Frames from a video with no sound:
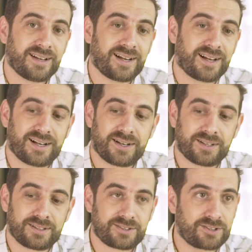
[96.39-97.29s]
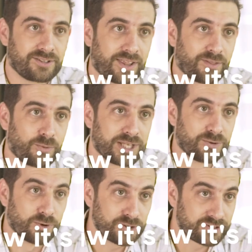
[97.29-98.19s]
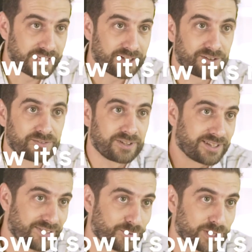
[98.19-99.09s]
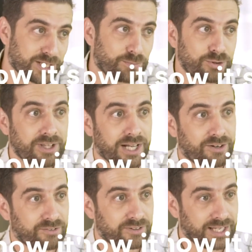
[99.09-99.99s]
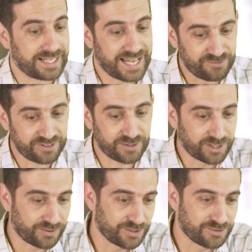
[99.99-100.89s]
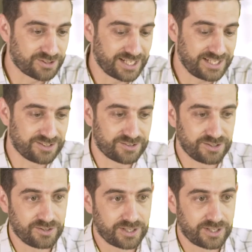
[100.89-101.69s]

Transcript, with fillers: uh, to then the way you roast that coffee, and then the way you brew that coffee. At every one of those stages, you